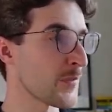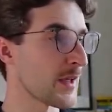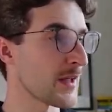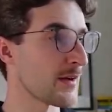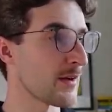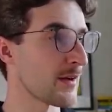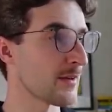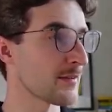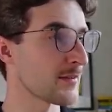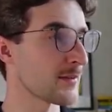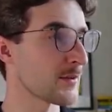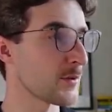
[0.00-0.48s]
in
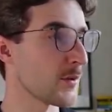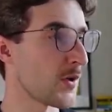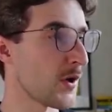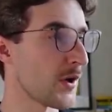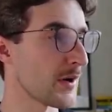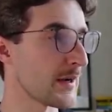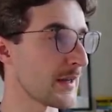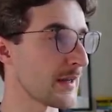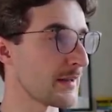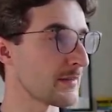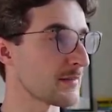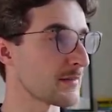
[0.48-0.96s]
our
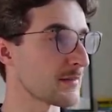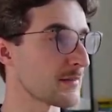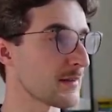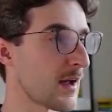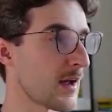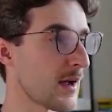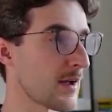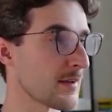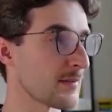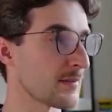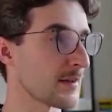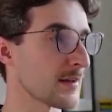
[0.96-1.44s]
squad is
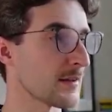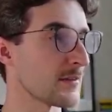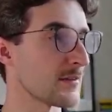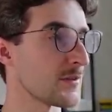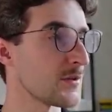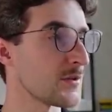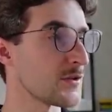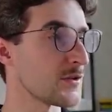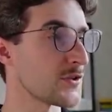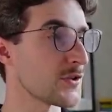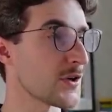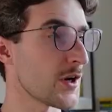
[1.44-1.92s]
starting
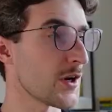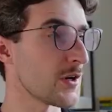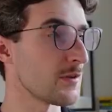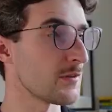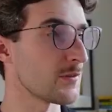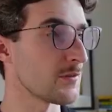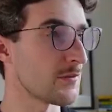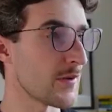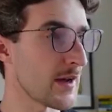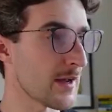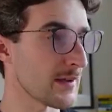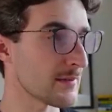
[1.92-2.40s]
to show.
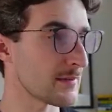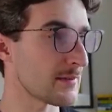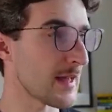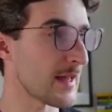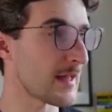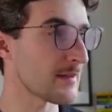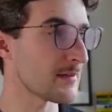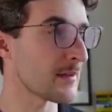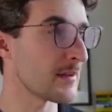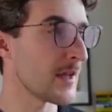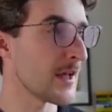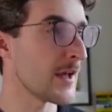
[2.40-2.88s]

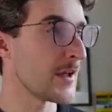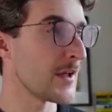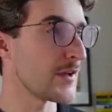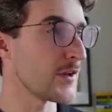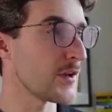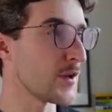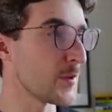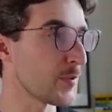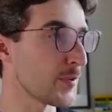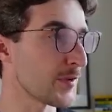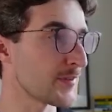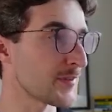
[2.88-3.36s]
Dversnes,
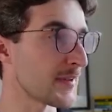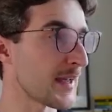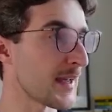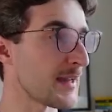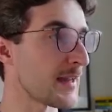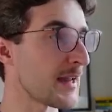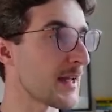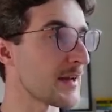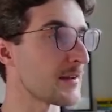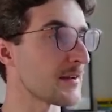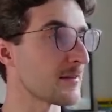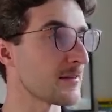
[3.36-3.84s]
you protect
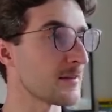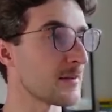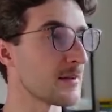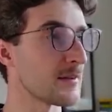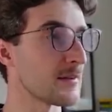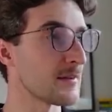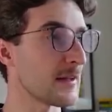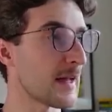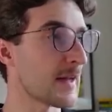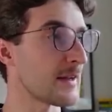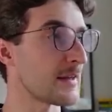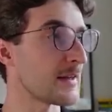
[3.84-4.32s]

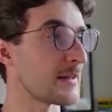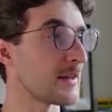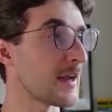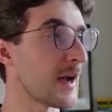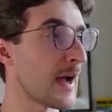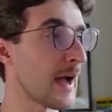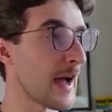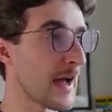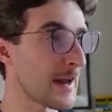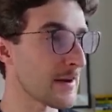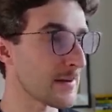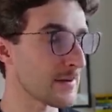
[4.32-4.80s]
Leknessund, and
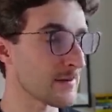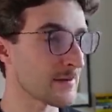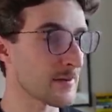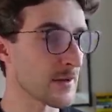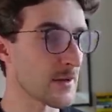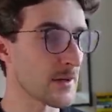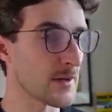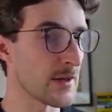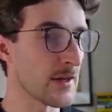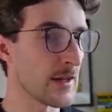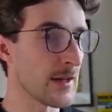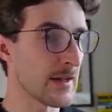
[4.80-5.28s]

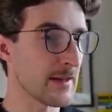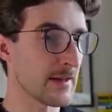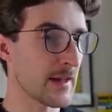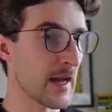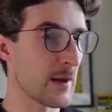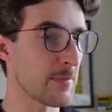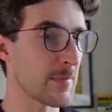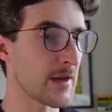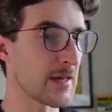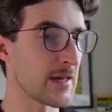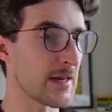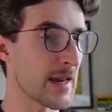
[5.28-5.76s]
Johannesson
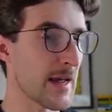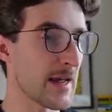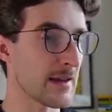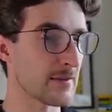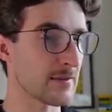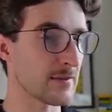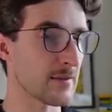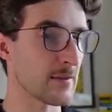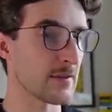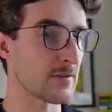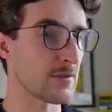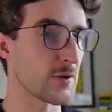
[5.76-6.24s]
can be
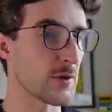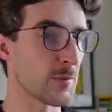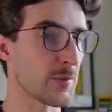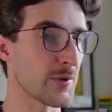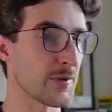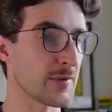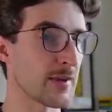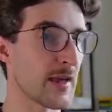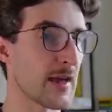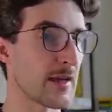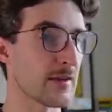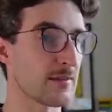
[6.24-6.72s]
next to
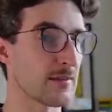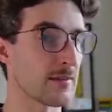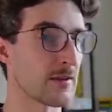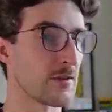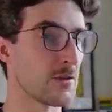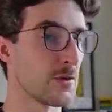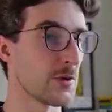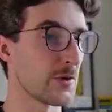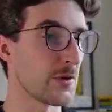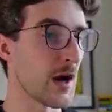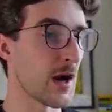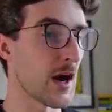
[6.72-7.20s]
protect
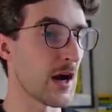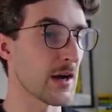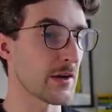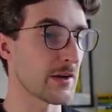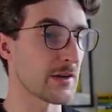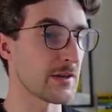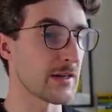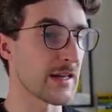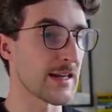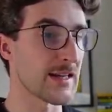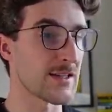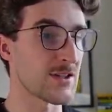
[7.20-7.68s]

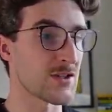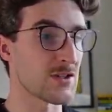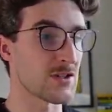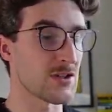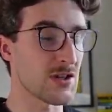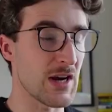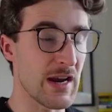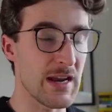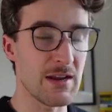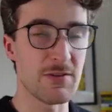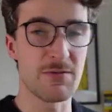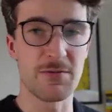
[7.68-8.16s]
Nordhagen. It's
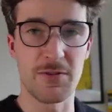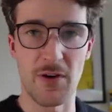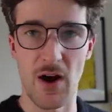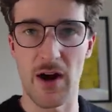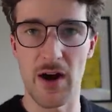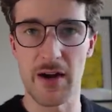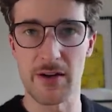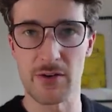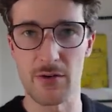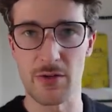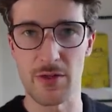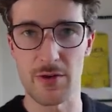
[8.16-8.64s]
Jay
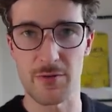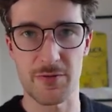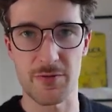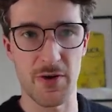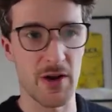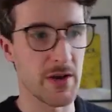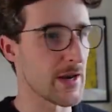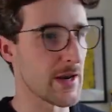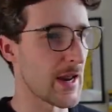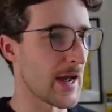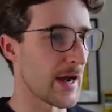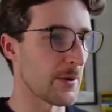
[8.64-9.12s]
Vine on the
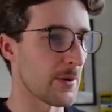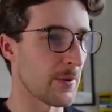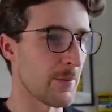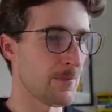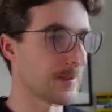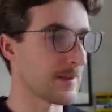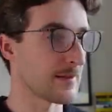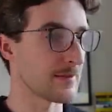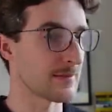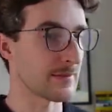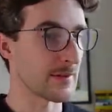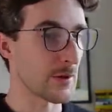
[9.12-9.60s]
front now.
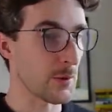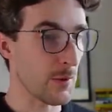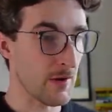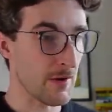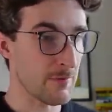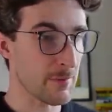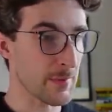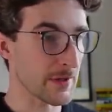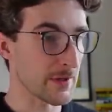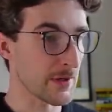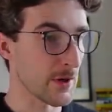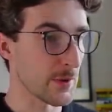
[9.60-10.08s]
And they still have
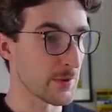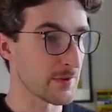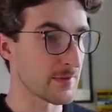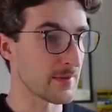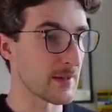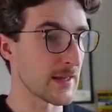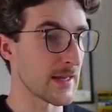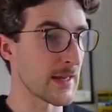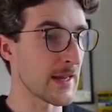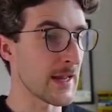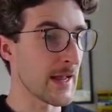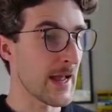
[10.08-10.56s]

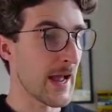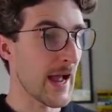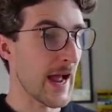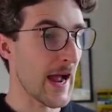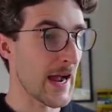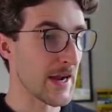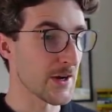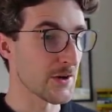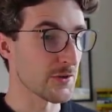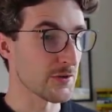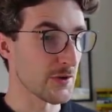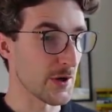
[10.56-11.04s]
McNulty
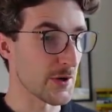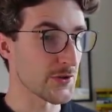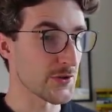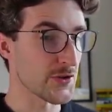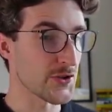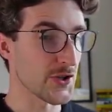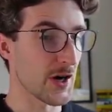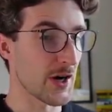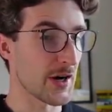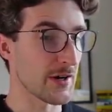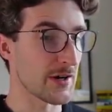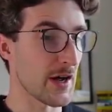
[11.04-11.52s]
and
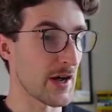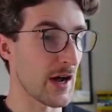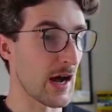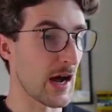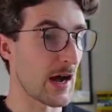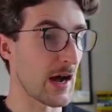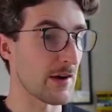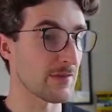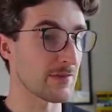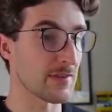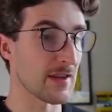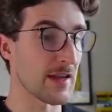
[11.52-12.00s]
Groschartner
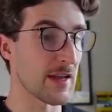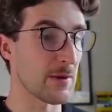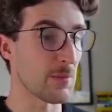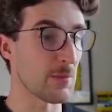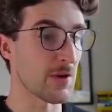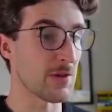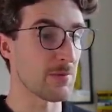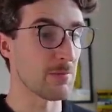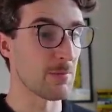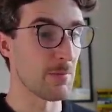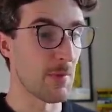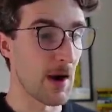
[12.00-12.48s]
after him,
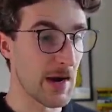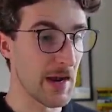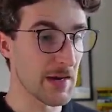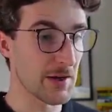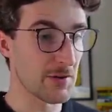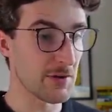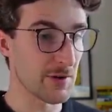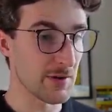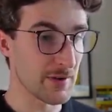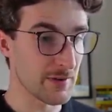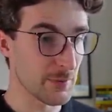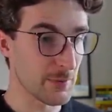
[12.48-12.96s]
with
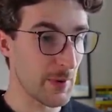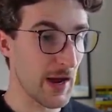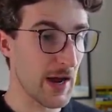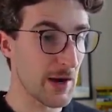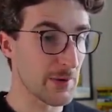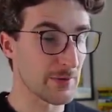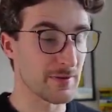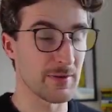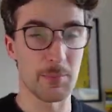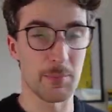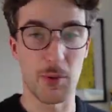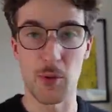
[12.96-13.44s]
Micah as
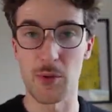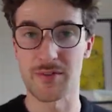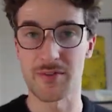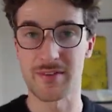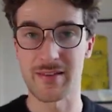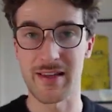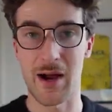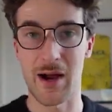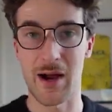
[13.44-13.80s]
well supporting